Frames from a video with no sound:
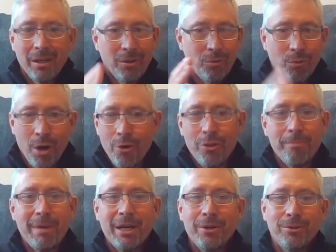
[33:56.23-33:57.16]
row the
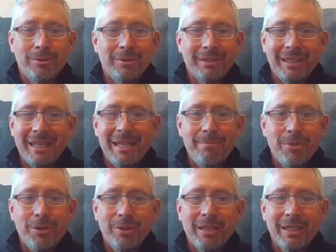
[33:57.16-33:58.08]
boat, keep
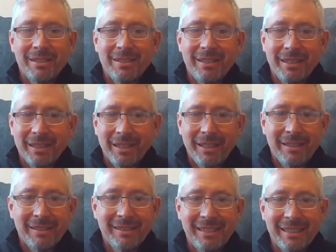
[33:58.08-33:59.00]
doing this that
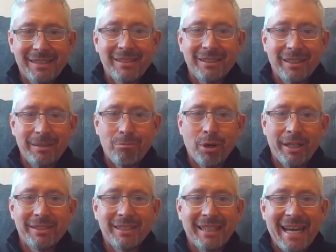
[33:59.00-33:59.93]
consistently
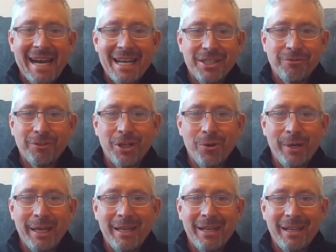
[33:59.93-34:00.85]
brings the cash flow
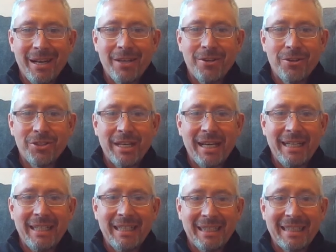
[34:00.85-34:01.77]
in, and
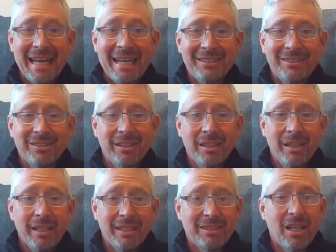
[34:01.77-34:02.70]
understanding that
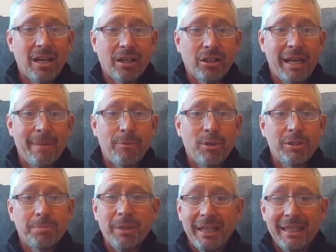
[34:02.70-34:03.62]
it's not glamorous,
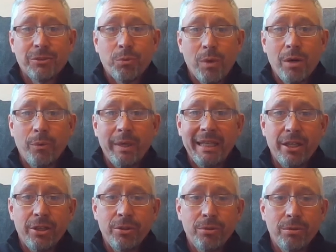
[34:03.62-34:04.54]
but it's what we
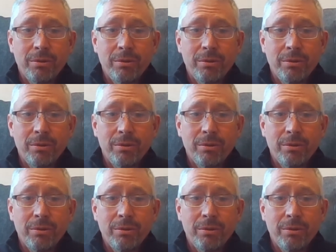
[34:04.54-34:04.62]
do.